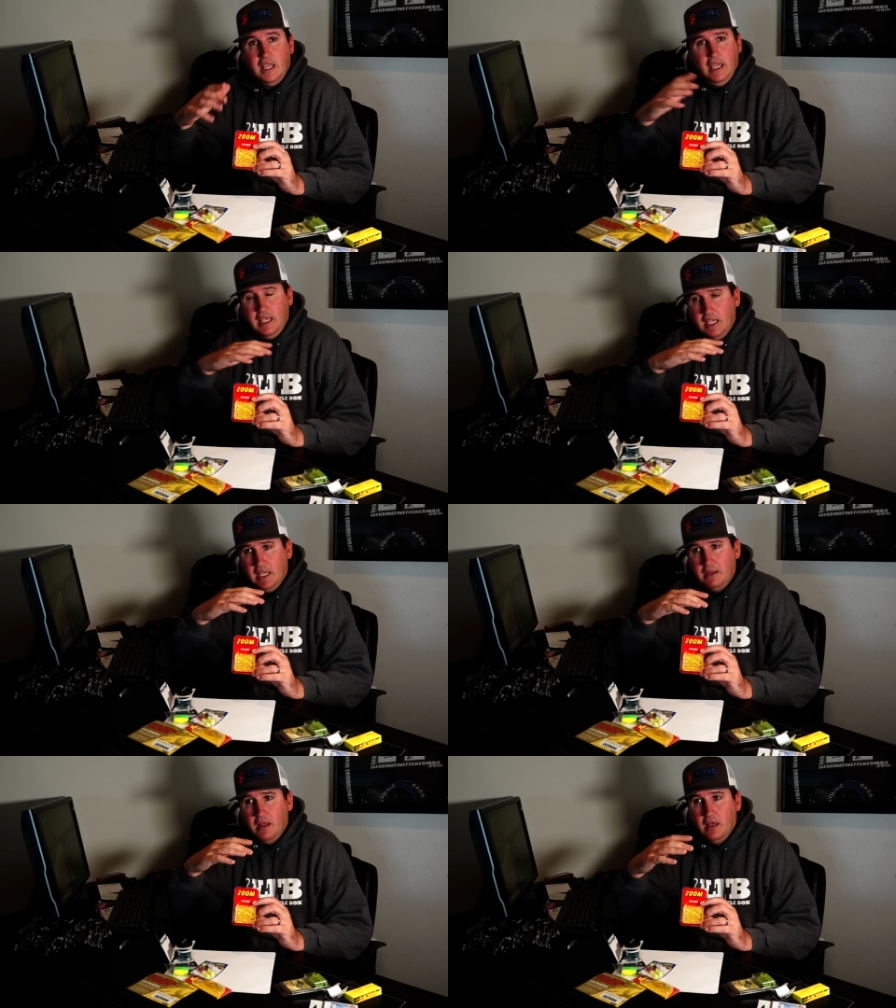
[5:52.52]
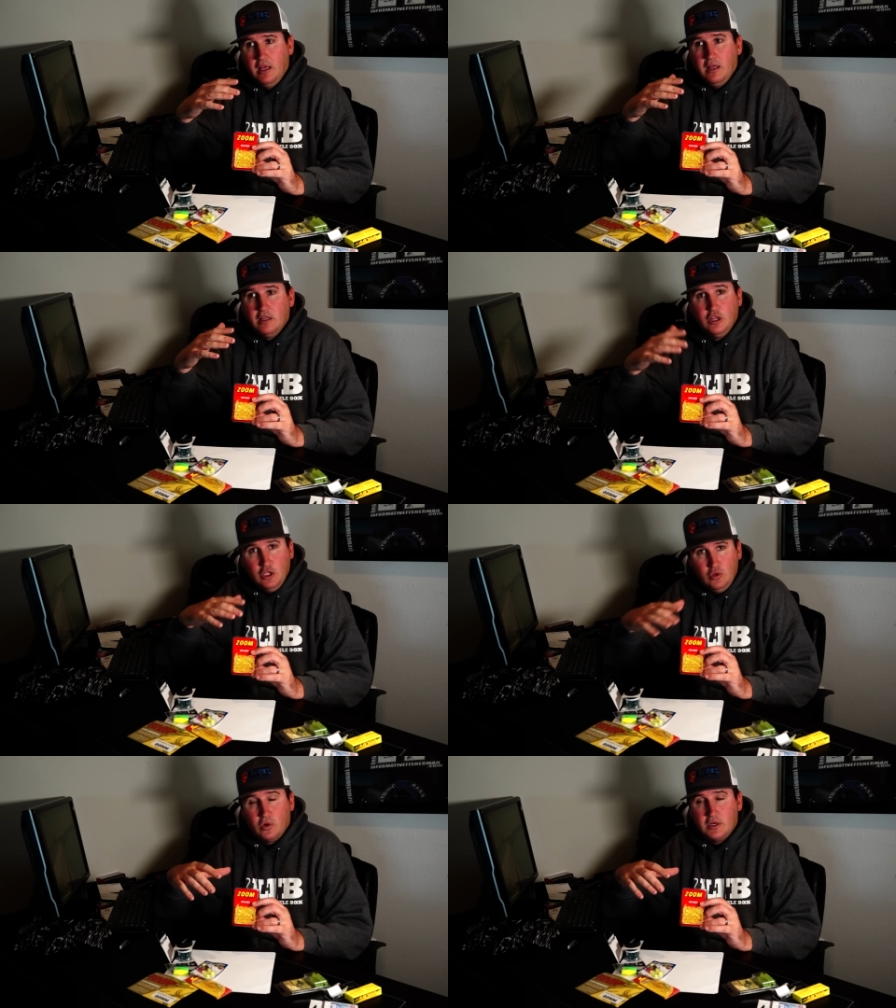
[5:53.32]
in
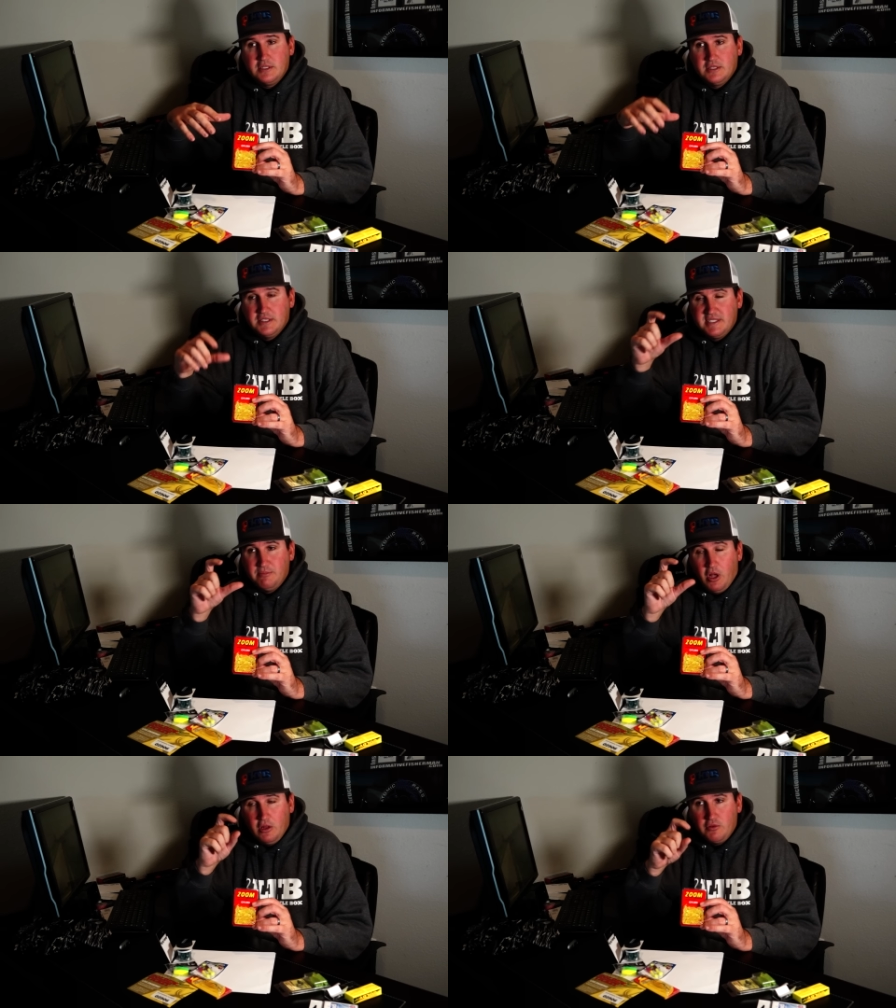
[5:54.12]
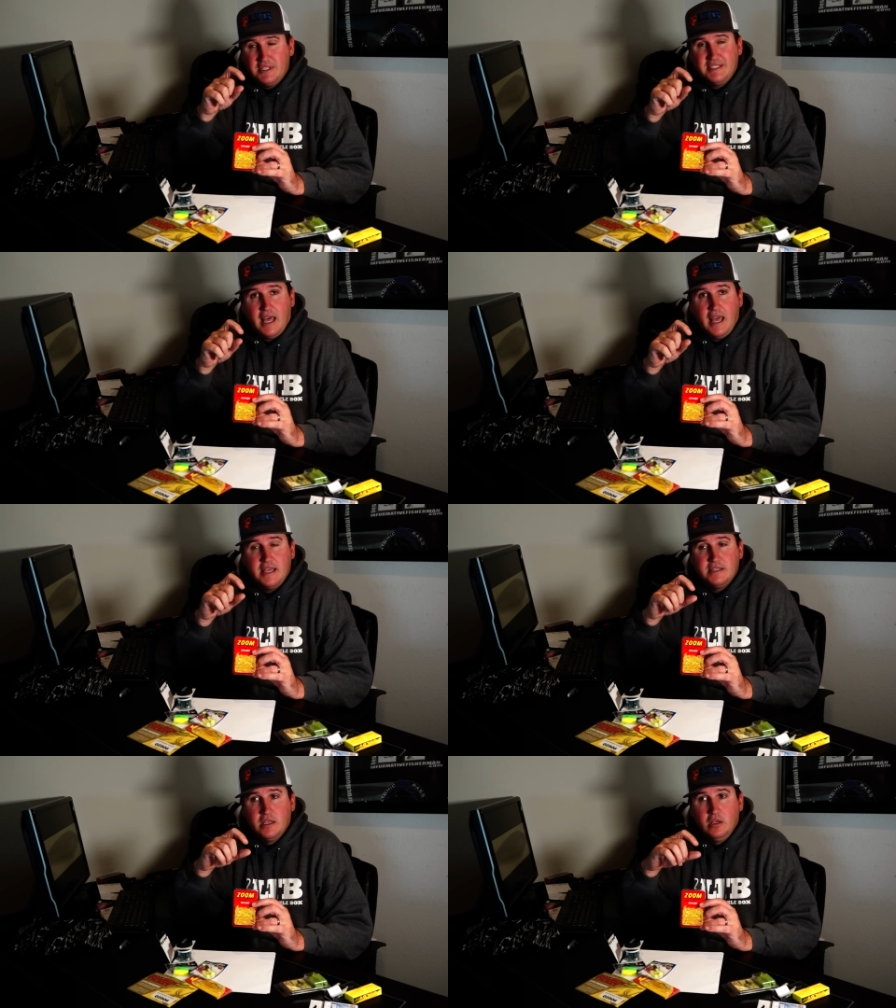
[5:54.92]
lures, the smaller the
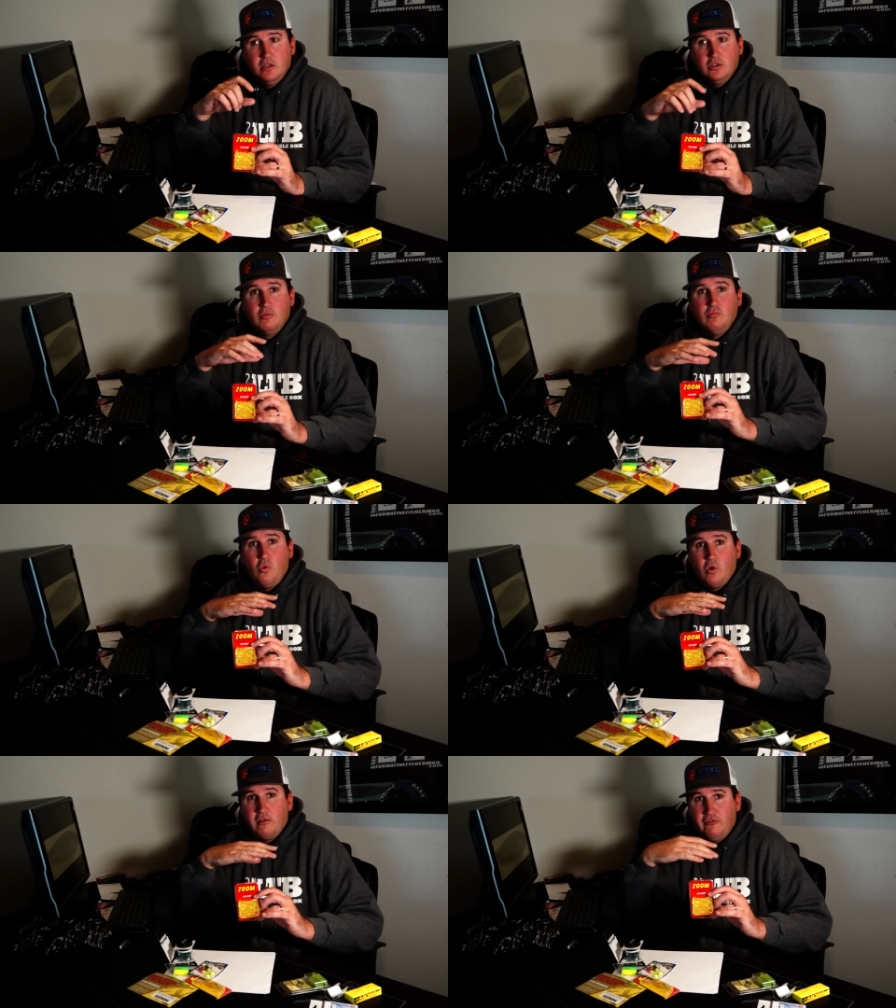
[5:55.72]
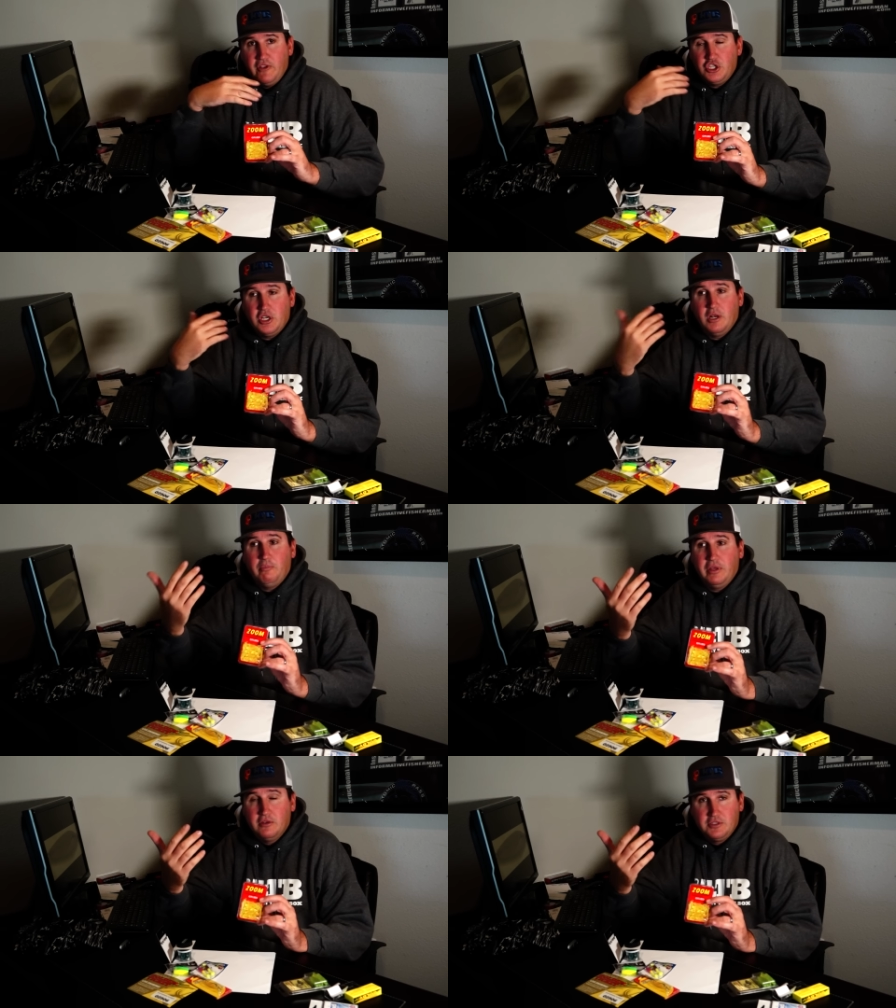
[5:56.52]
size, the more fish it
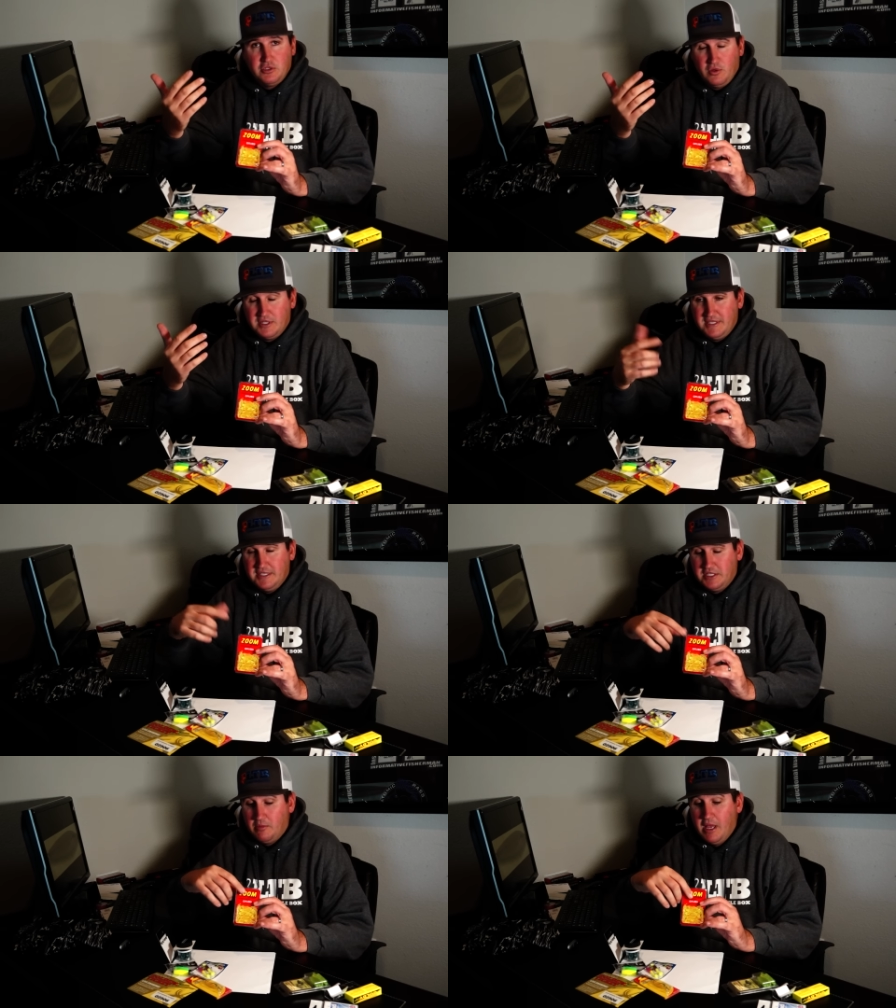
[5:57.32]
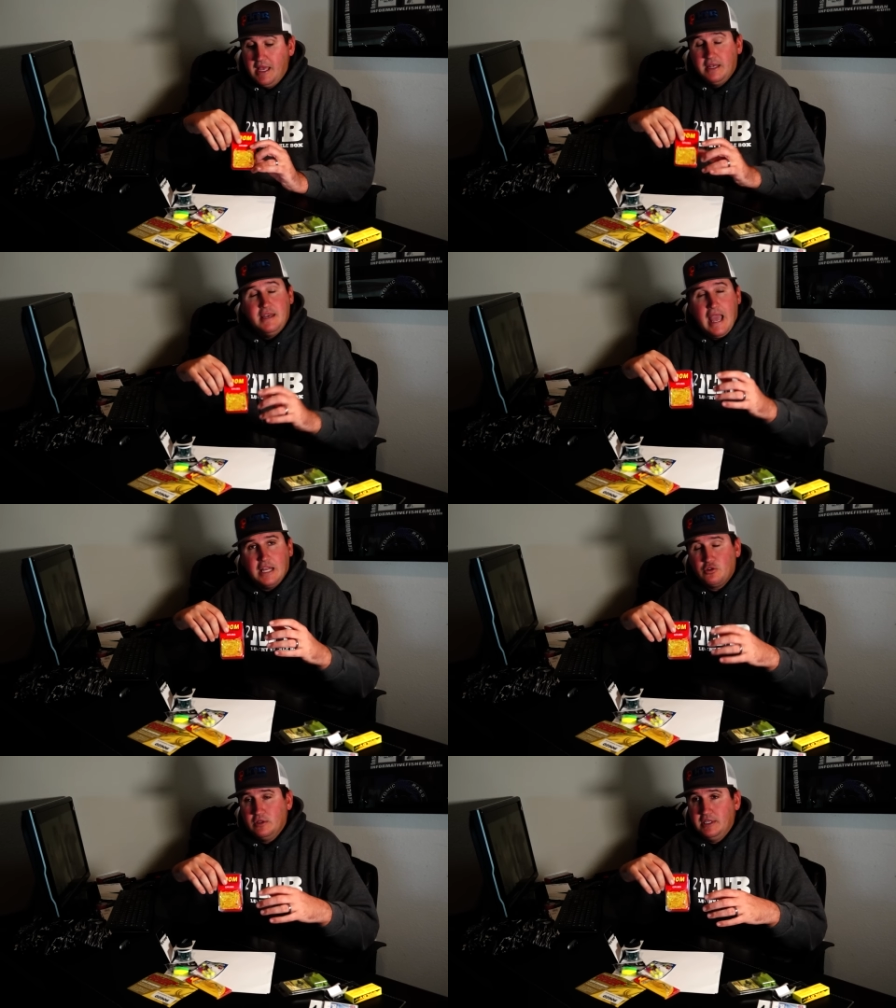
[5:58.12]
appeals to in a system.
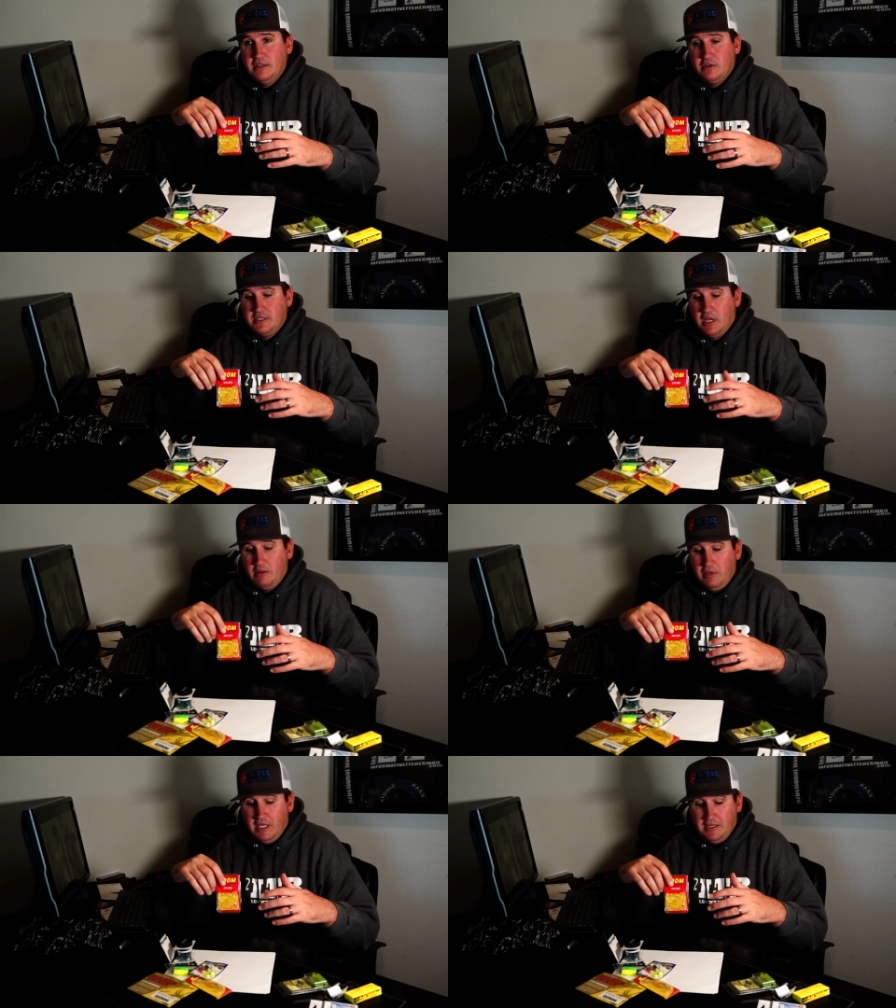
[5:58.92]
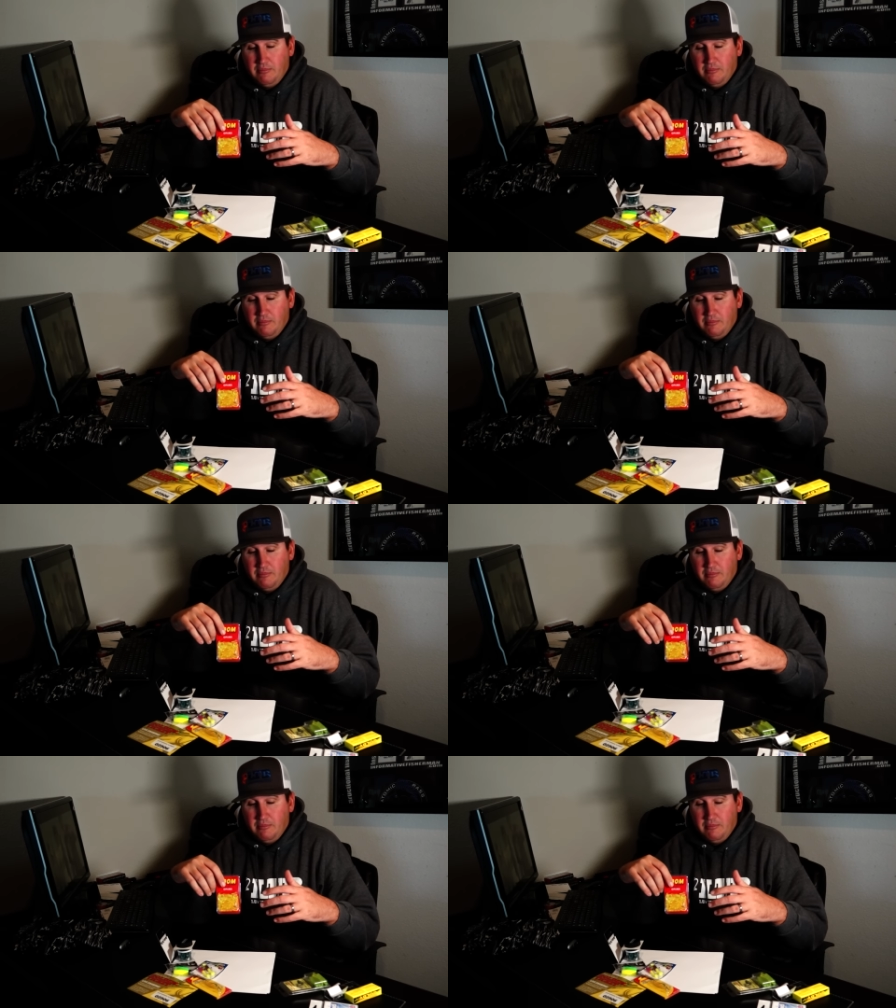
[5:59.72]
Naturally, there's gonna be